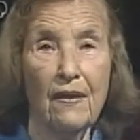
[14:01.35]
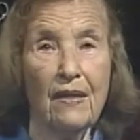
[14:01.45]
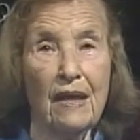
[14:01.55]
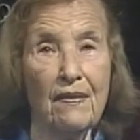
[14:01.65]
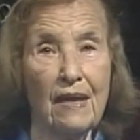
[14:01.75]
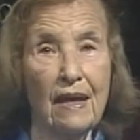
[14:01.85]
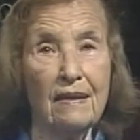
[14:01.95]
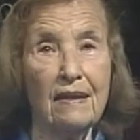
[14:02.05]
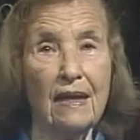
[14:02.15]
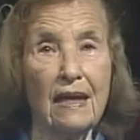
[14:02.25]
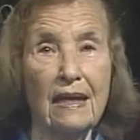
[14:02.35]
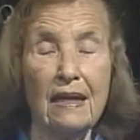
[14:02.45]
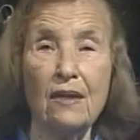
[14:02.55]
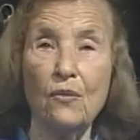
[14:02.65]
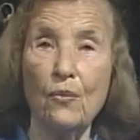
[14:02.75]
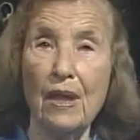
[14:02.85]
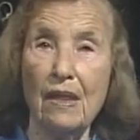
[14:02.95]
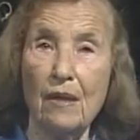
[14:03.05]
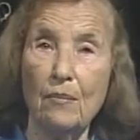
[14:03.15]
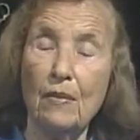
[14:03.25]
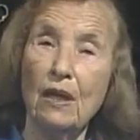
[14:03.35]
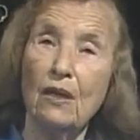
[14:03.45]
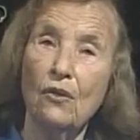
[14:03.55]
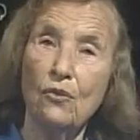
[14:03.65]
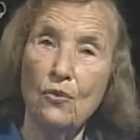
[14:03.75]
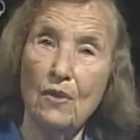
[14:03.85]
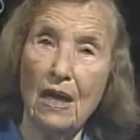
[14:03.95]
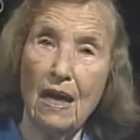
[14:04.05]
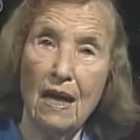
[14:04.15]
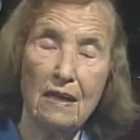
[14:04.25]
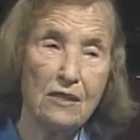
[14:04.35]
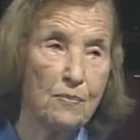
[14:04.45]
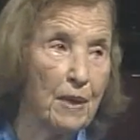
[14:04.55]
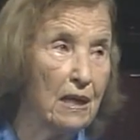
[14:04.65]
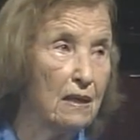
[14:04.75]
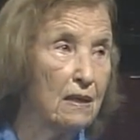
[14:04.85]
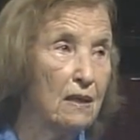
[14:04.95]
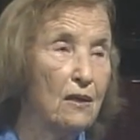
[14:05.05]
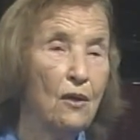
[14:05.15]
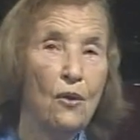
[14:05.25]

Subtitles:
They then take it with them to the hospital,